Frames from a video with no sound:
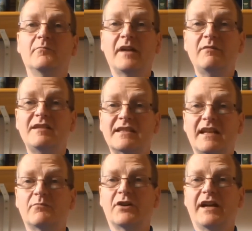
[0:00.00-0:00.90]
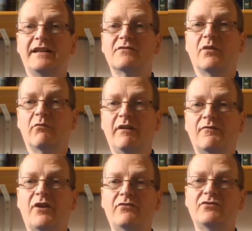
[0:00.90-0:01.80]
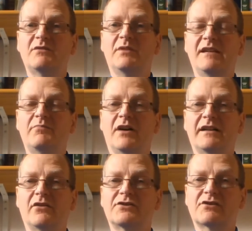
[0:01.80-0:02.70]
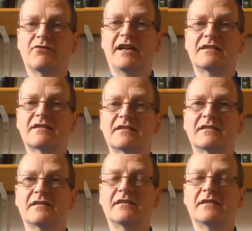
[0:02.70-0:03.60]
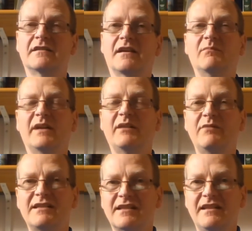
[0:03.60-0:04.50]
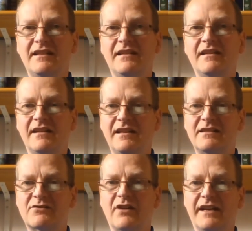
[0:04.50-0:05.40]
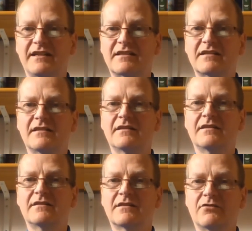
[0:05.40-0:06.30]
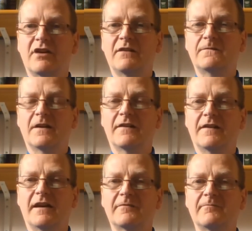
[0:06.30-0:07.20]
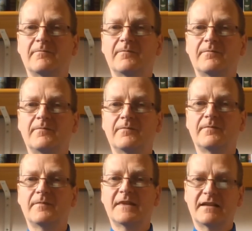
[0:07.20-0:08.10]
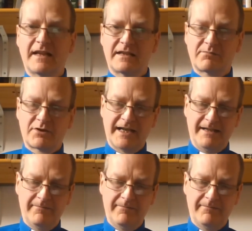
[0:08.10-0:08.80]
May we celebrate what we've grown to be by God's grace, and may we seek in His grace to grow further. Let's pray.